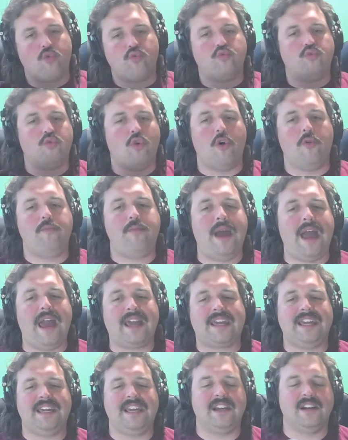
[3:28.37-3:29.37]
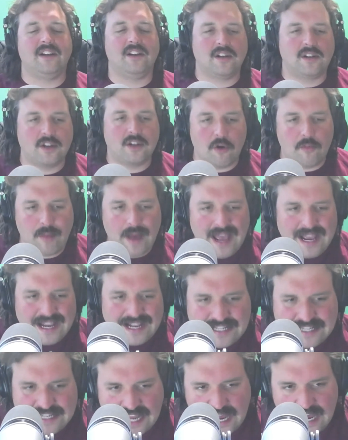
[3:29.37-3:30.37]
roll back here, go back
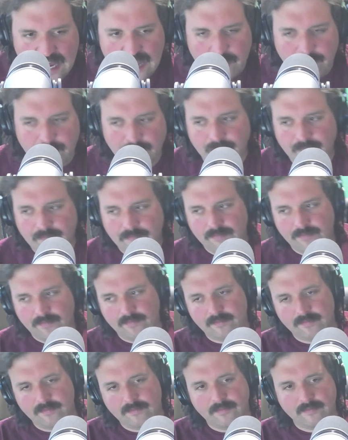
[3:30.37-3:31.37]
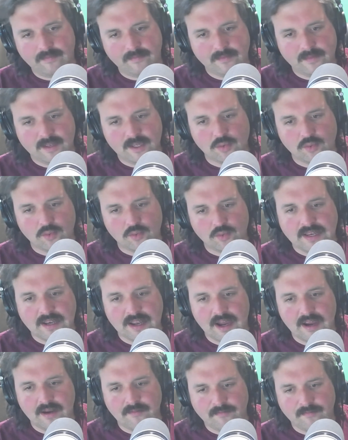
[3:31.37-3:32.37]
in time to Week
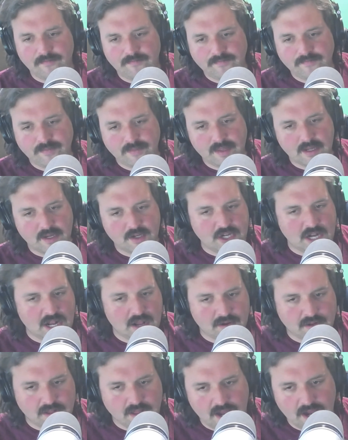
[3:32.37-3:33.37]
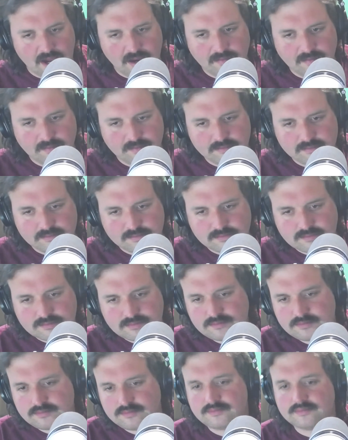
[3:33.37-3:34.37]
9. Shout out Clyde
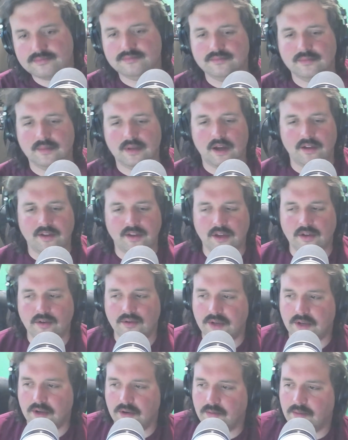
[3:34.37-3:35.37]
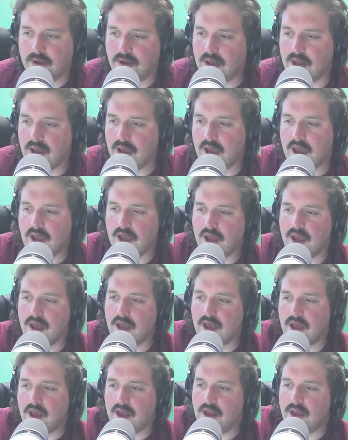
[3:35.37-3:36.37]
on the YouTube.
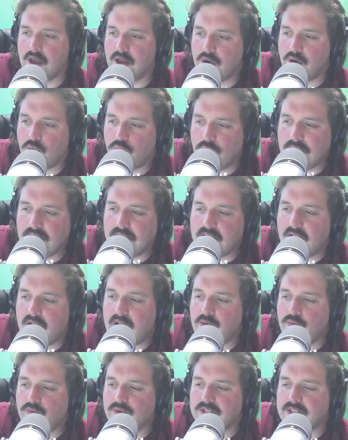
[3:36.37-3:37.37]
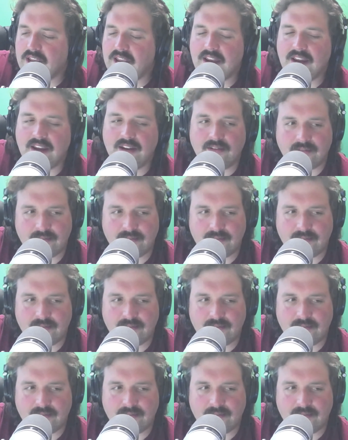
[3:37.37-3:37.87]
Week 9 was a